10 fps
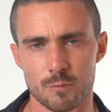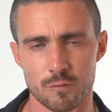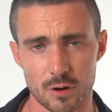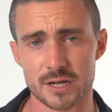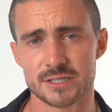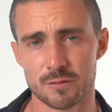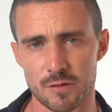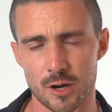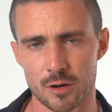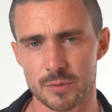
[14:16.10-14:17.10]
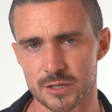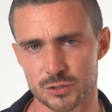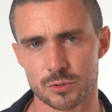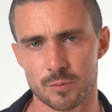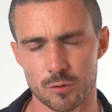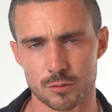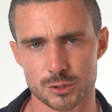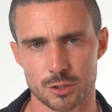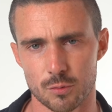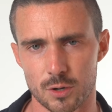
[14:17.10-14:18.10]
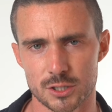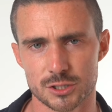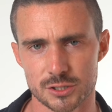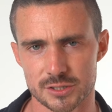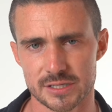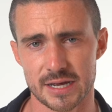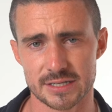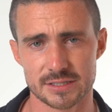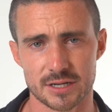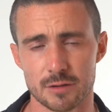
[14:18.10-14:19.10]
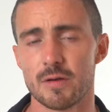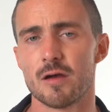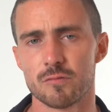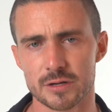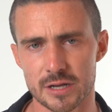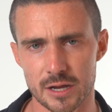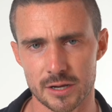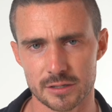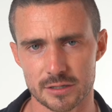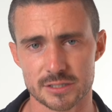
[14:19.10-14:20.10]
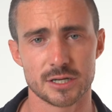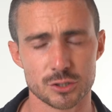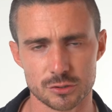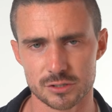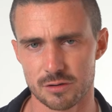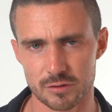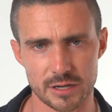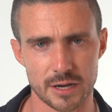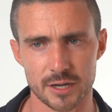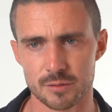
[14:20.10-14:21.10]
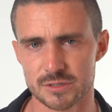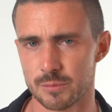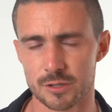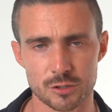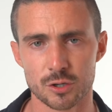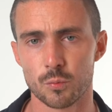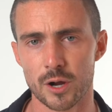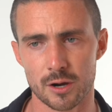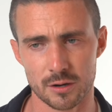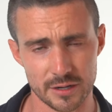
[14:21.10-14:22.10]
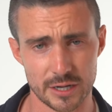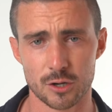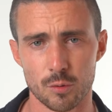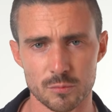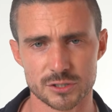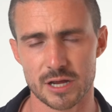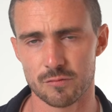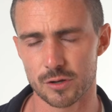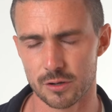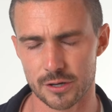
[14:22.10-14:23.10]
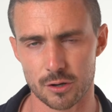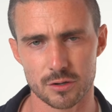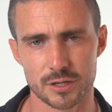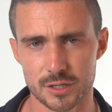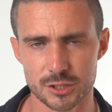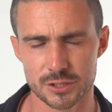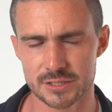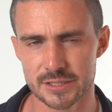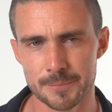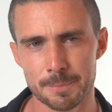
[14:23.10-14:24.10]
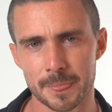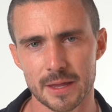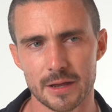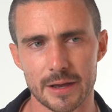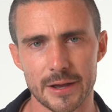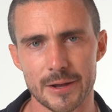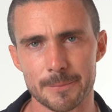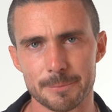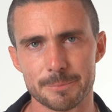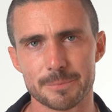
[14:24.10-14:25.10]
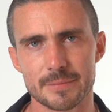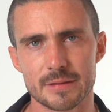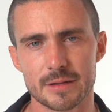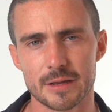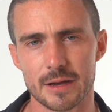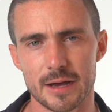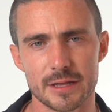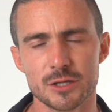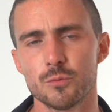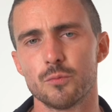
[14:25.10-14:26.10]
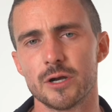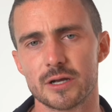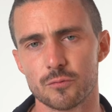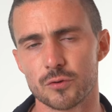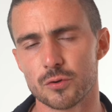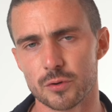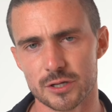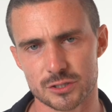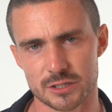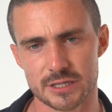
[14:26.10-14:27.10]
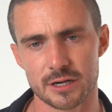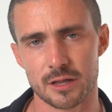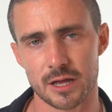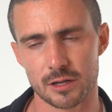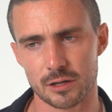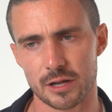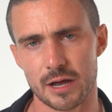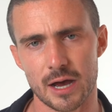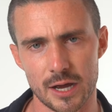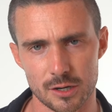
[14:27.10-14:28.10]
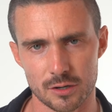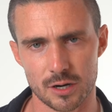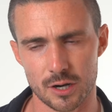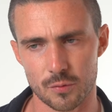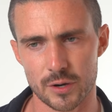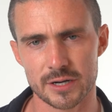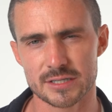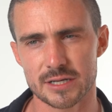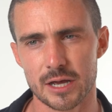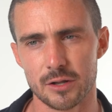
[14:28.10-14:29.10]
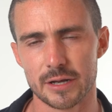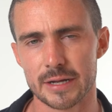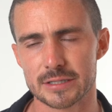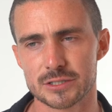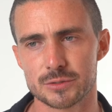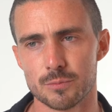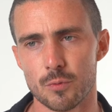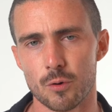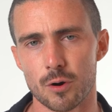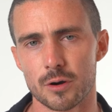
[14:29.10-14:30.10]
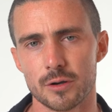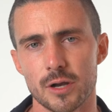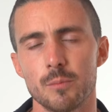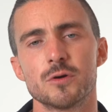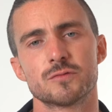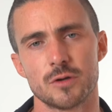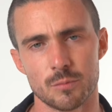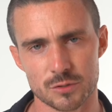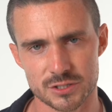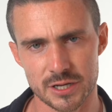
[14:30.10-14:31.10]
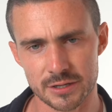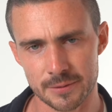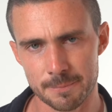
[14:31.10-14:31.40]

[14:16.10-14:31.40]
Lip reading: for us at Vaer, because we approach our watches as kind of everyday essentials, everyday items, something that you can wear in almost in all conditions. I think when you really start to get into that higher rating scale, it's more numbers for numbers' sake.